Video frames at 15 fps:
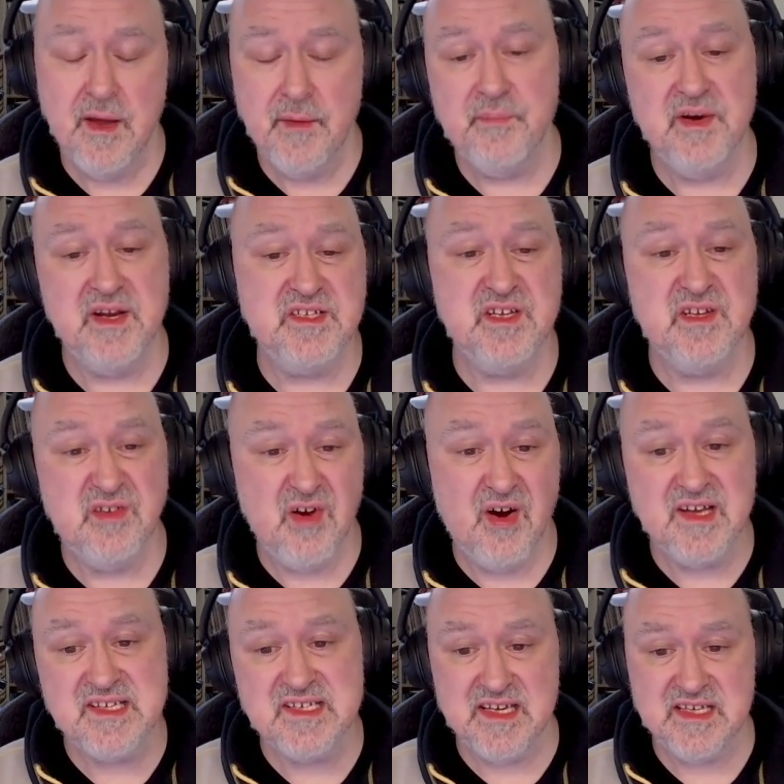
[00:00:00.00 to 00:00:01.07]
but it's a
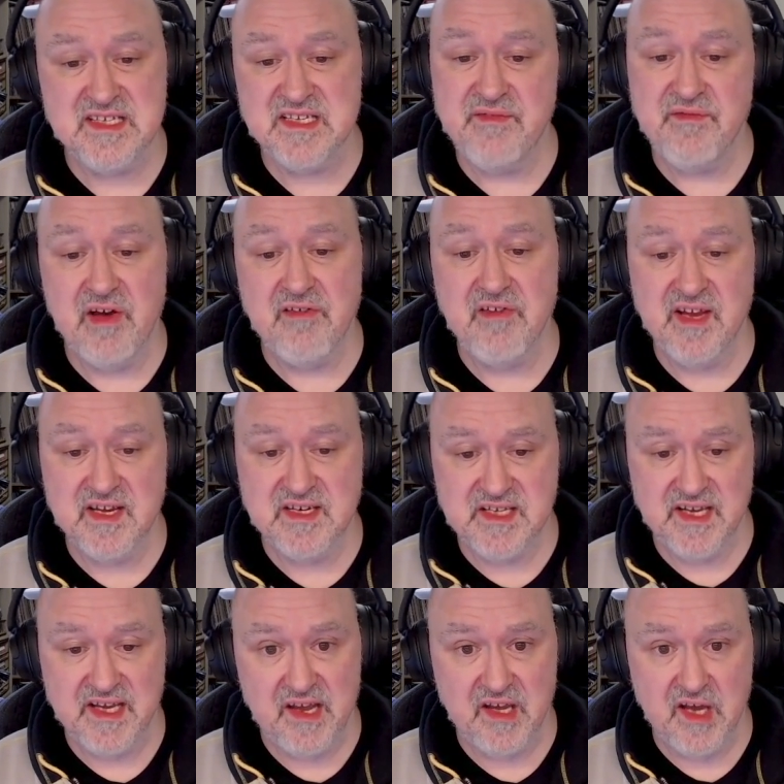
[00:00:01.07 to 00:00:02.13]
nice, easy variant
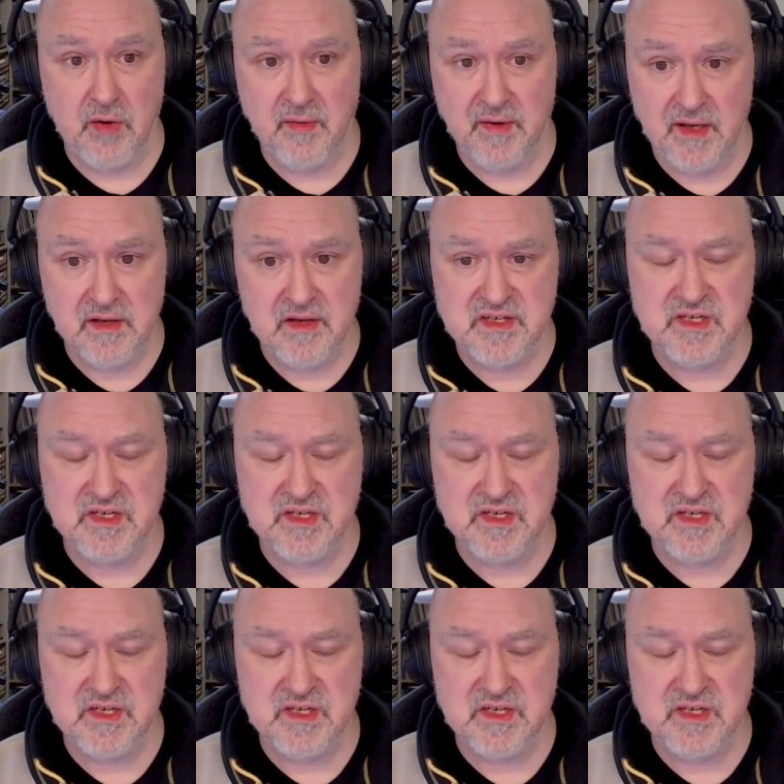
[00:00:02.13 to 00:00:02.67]
to get going.